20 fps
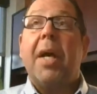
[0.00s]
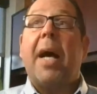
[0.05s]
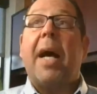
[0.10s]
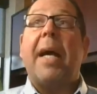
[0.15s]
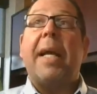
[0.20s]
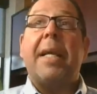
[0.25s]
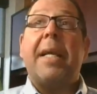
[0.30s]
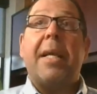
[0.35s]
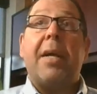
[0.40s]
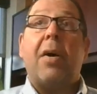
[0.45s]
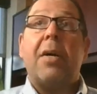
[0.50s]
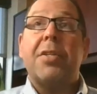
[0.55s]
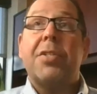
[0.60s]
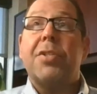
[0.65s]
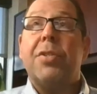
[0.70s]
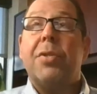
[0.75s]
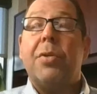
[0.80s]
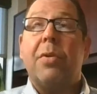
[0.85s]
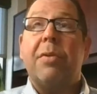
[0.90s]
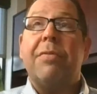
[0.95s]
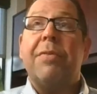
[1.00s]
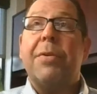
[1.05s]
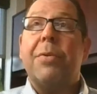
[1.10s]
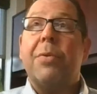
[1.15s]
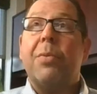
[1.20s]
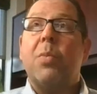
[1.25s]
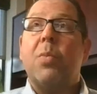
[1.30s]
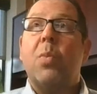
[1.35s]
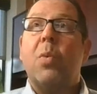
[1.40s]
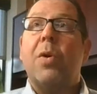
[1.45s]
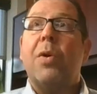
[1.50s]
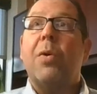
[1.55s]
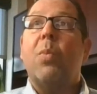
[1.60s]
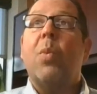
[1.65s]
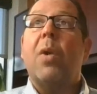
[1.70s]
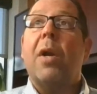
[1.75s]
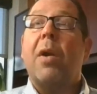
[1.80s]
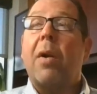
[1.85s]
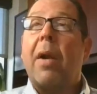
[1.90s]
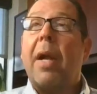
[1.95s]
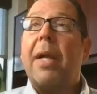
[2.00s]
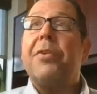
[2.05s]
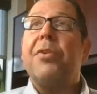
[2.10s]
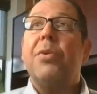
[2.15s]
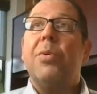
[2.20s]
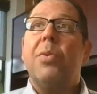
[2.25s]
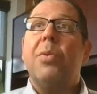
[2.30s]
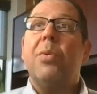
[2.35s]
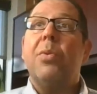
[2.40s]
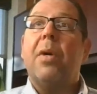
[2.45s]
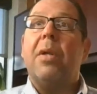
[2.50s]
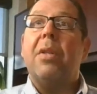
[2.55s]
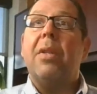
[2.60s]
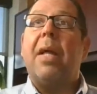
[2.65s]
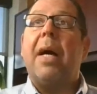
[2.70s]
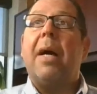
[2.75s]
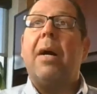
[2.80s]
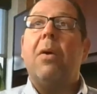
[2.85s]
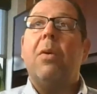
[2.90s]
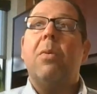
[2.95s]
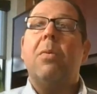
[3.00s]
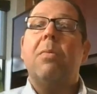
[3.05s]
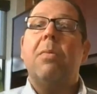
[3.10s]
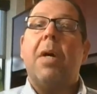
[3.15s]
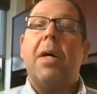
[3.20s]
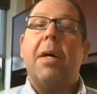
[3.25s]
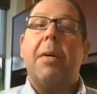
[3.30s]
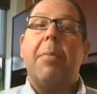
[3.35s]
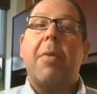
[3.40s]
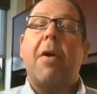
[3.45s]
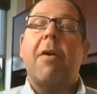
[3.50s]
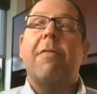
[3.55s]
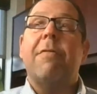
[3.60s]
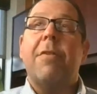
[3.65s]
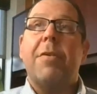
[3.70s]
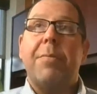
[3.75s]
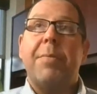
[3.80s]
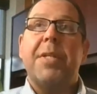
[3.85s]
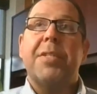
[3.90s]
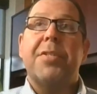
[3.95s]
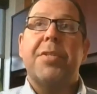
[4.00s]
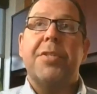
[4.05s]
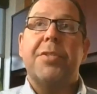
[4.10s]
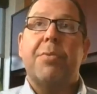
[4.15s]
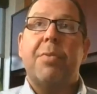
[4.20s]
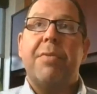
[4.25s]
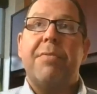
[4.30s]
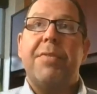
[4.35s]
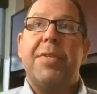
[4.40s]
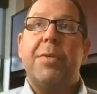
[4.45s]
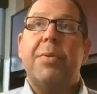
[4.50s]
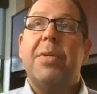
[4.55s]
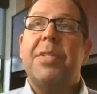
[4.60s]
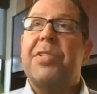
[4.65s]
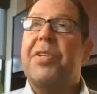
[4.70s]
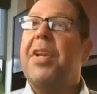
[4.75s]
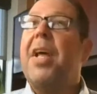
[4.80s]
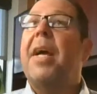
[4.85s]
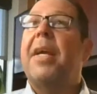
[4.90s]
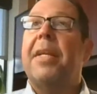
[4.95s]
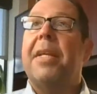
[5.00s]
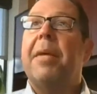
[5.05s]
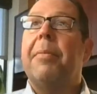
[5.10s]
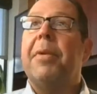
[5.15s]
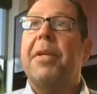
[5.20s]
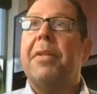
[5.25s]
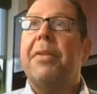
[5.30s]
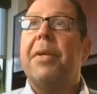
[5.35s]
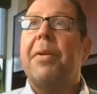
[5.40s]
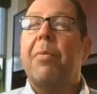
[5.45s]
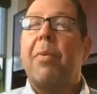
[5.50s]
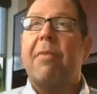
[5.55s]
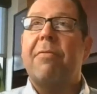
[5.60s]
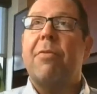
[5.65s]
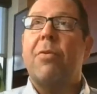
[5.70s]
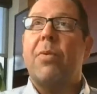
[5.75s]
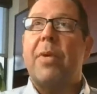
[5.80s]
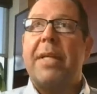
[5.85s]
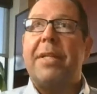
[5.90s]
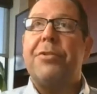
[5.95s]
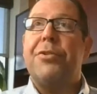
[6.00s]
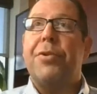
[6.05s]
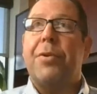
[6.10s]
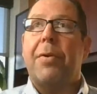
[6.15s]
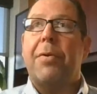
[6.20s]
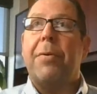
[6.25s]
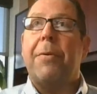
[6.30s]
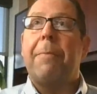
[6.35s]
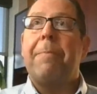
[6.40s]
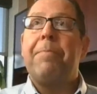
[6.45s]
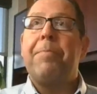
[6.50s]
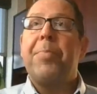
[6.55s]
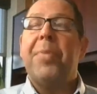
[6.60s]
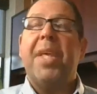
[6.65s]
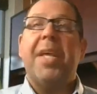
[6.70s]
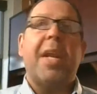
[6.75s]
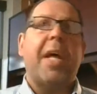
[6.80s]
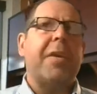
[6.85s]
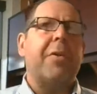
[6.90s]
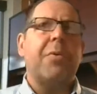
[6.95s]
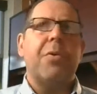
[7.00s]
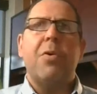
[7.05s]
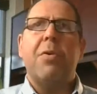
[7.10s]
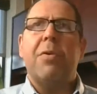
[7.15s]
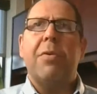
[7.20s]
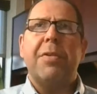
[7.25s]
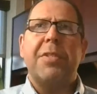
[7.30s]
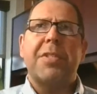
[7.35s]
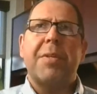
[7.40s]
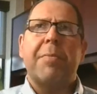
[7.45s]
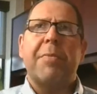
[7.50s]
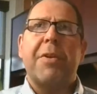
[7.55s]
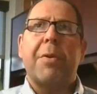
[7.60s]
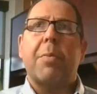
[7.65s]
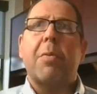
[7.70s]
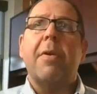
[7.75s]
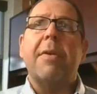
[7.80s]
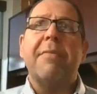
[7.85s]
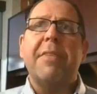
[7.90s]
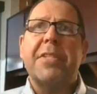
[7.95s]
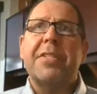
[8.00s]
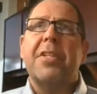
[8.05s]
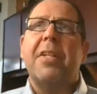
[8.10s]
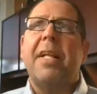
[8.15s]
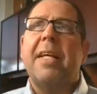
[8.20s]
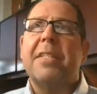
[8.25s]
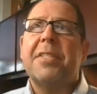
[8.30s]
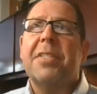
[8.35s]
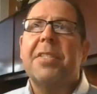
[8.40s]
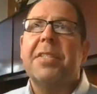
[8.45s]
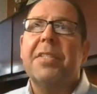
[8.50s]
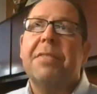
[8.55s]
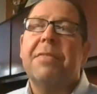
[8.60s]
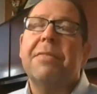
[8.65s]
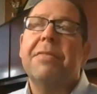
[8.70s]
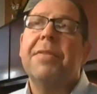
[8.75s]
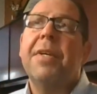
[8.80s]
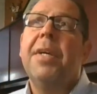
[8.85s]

I also, if you weren't aware, I do allow Harvard Business Review as an academically refereed journal. And I don't know in some of your previous classes if